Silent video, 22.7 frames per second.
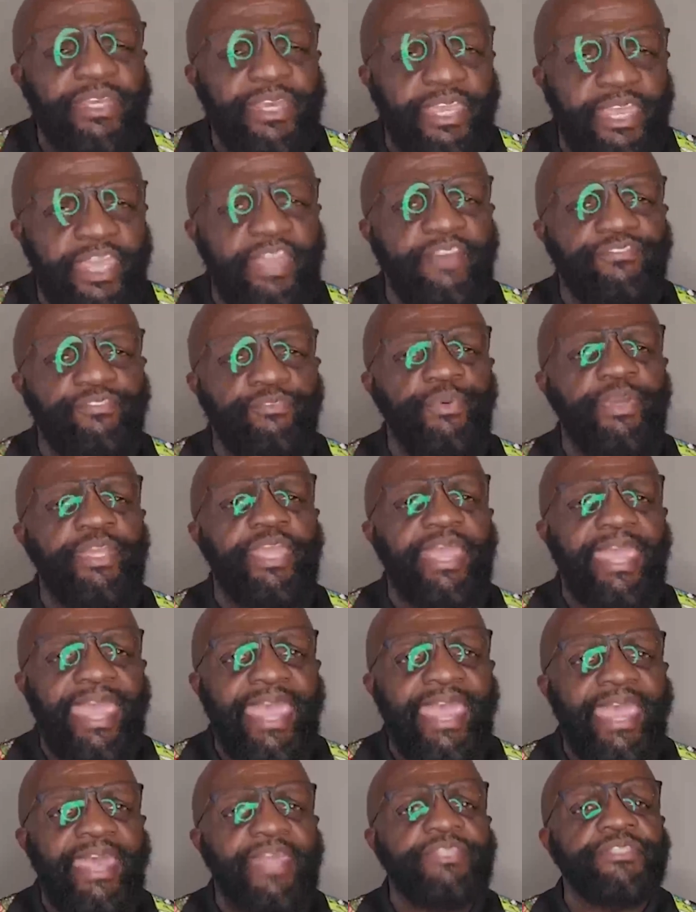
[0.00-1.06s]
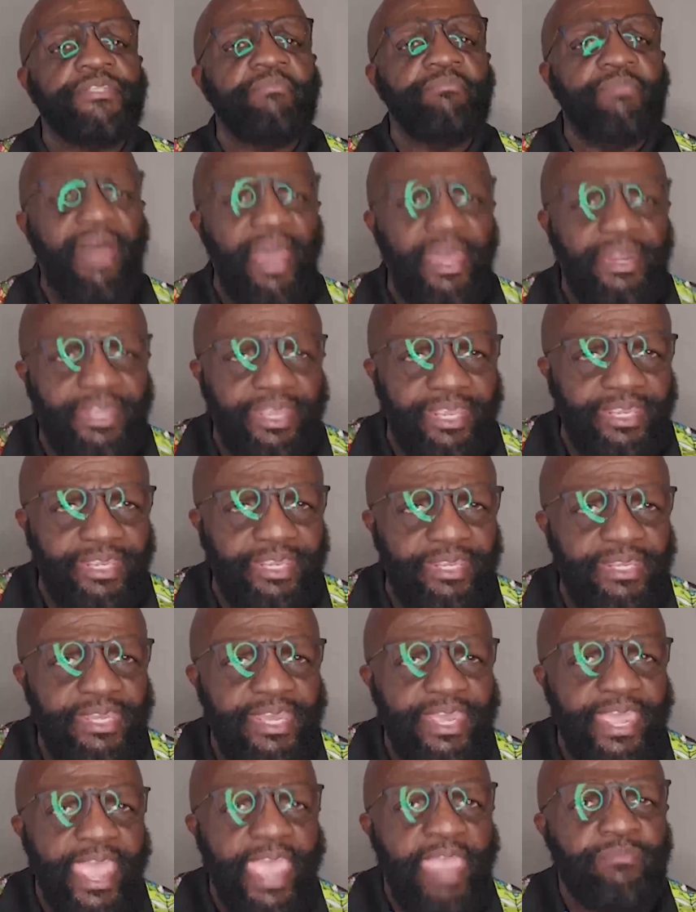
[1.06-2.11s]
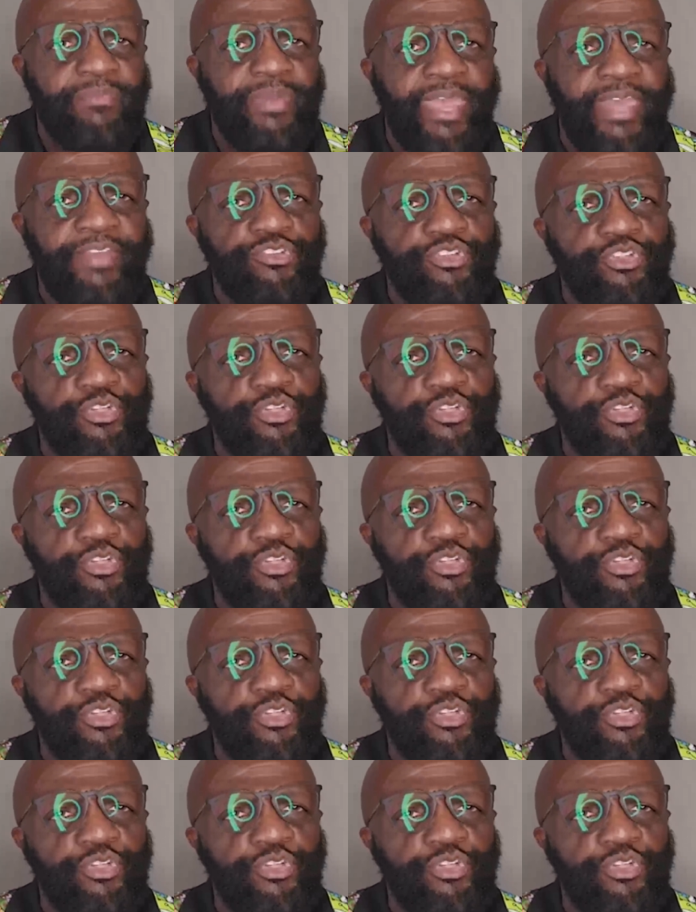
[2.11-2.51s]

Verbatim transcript: if we had the money, amen.